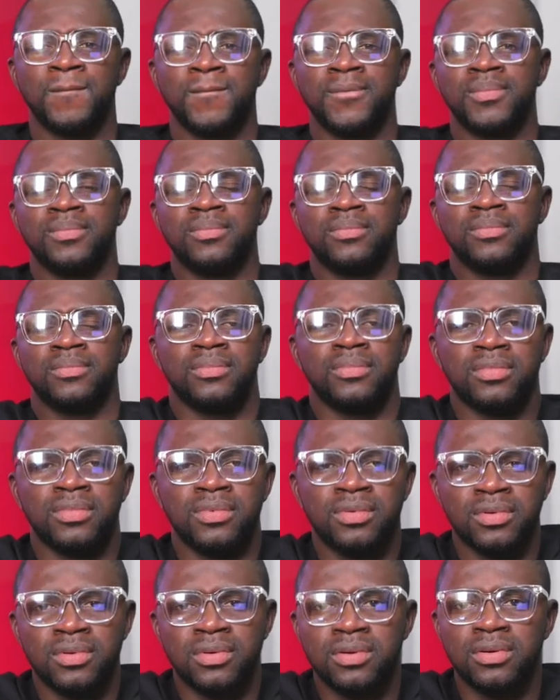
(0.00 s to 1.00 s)

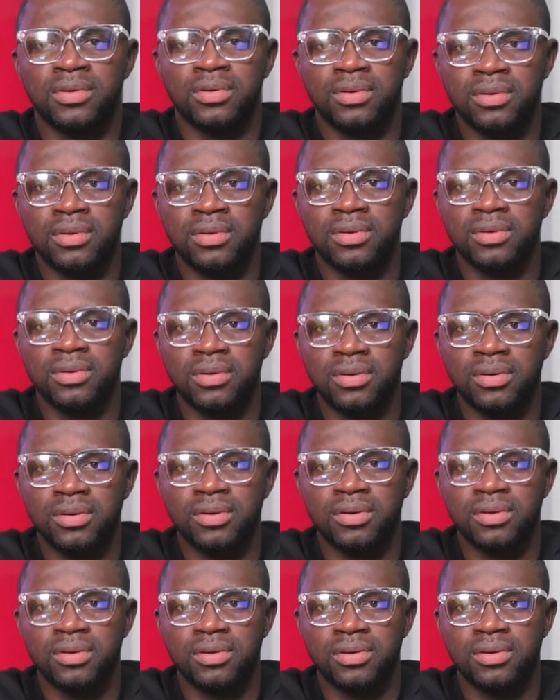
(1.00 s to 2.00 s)

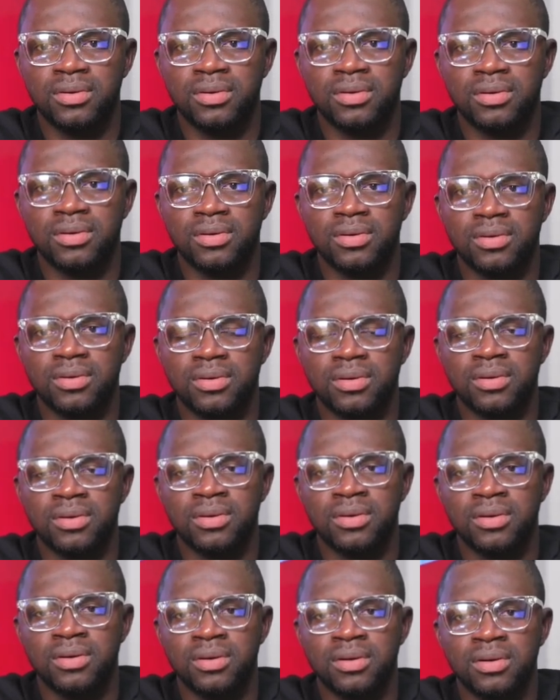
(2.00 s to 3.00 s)

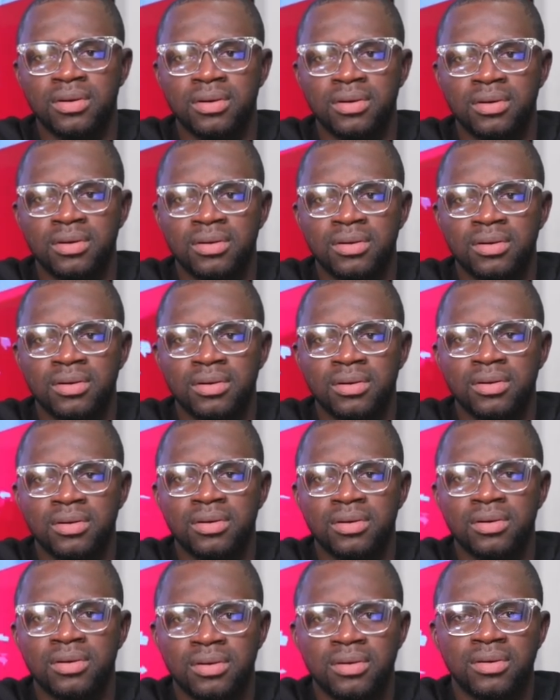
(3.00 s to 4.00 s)

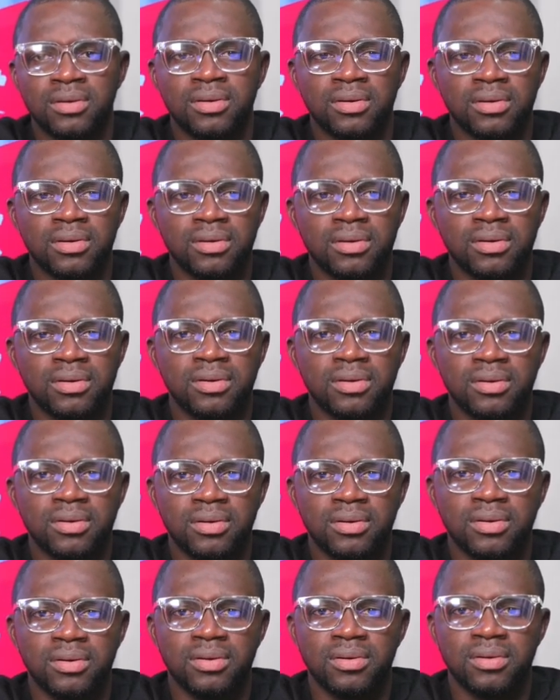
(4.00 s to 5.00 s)

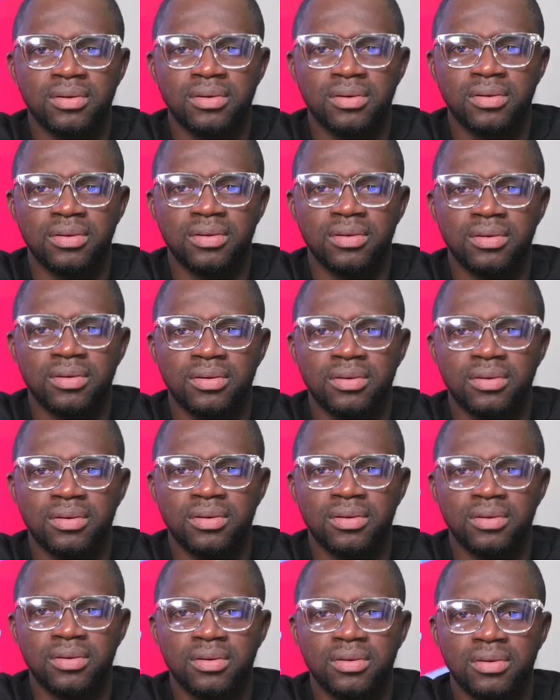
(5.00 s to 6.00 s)

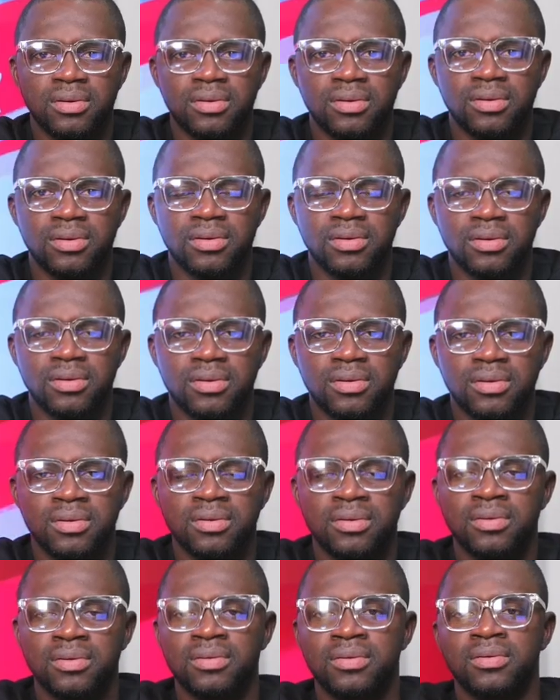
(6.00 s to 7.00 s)

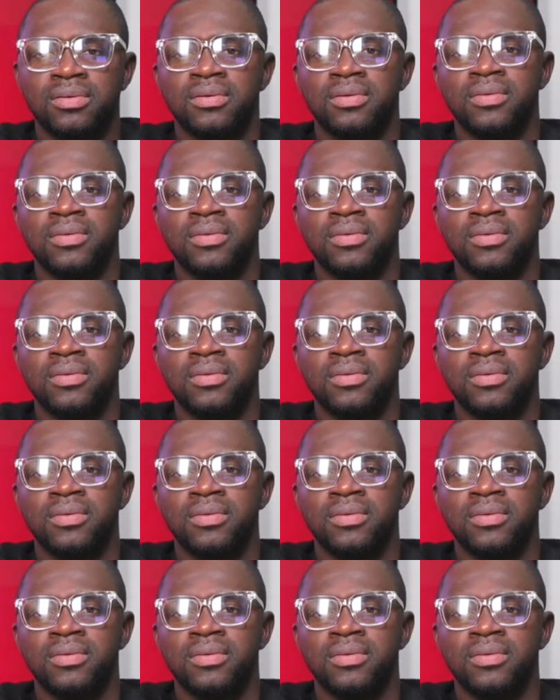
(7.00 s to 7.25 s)
(silent)